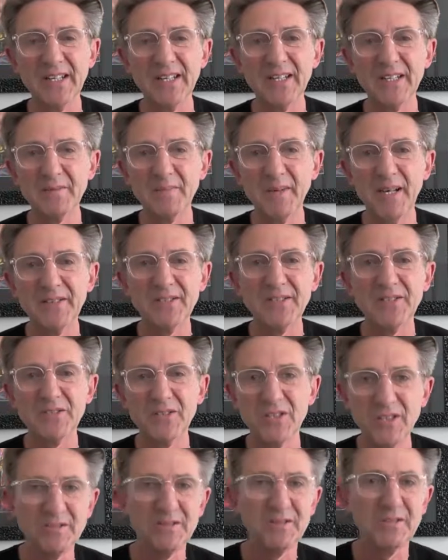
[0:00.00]
spouses,
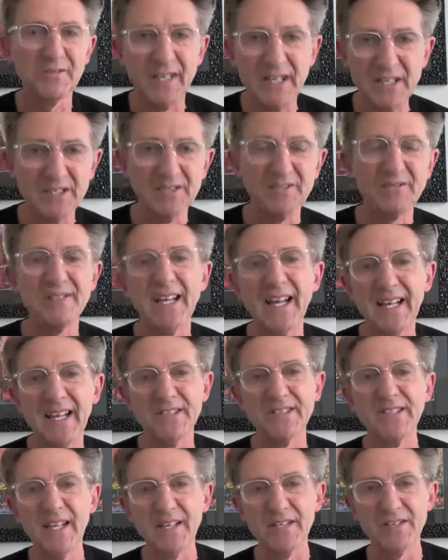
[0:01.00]
children, grandchildren,
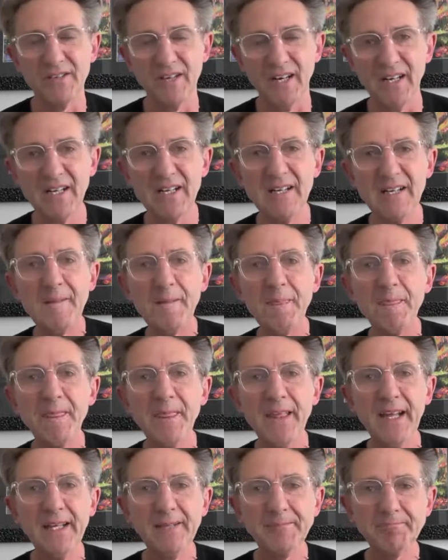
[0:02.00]
etc.
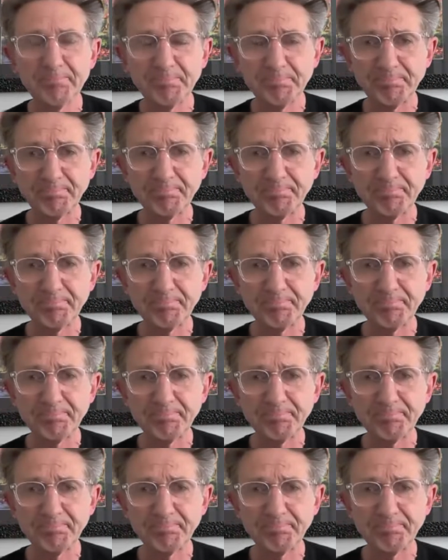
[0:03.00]
Then